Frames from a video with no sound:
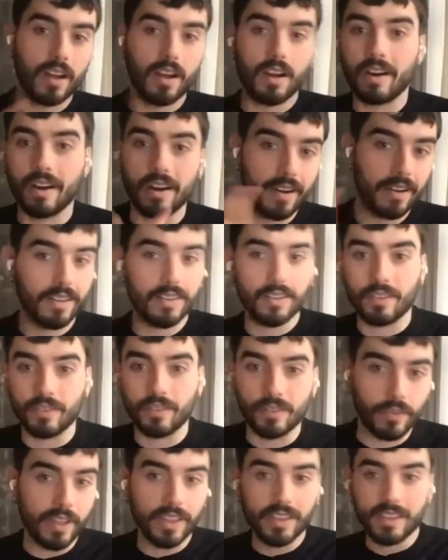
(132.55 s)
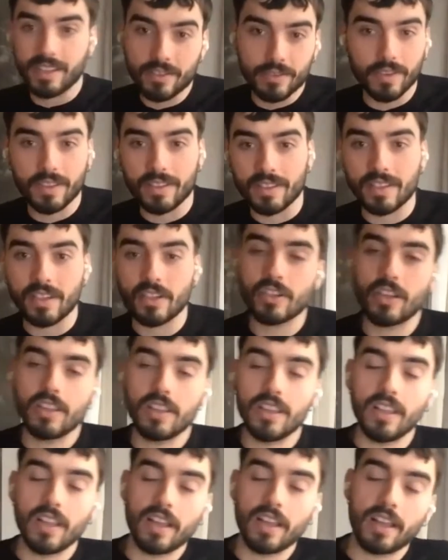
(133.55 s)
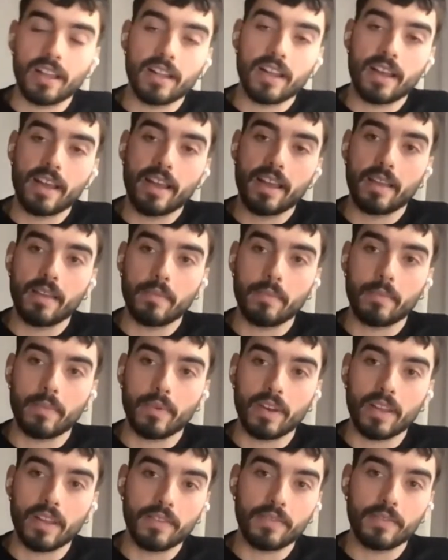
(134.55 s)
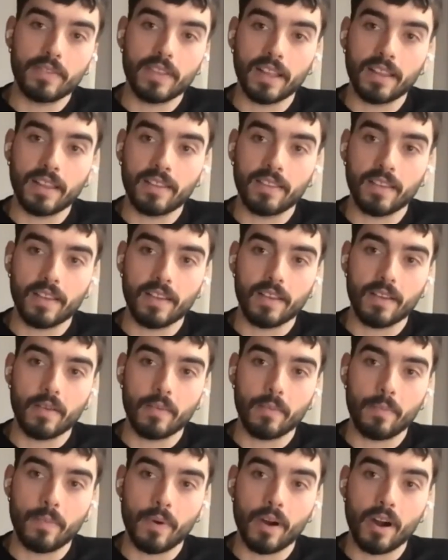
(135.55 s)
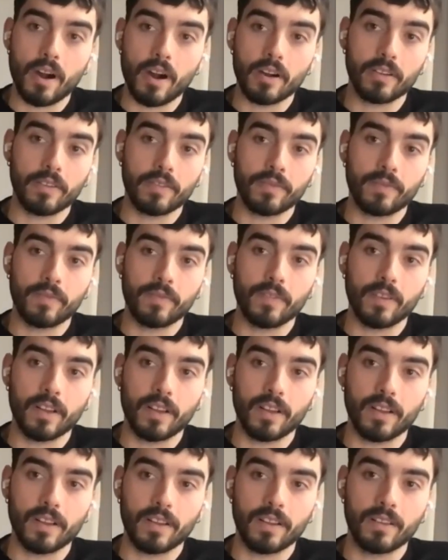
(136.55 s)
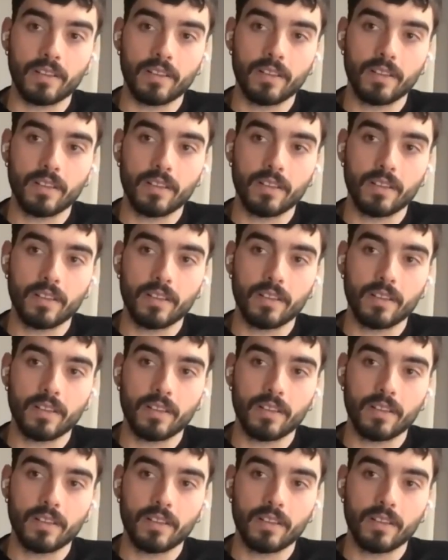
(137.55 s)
are doing this transition and i believe that uh, part of uh,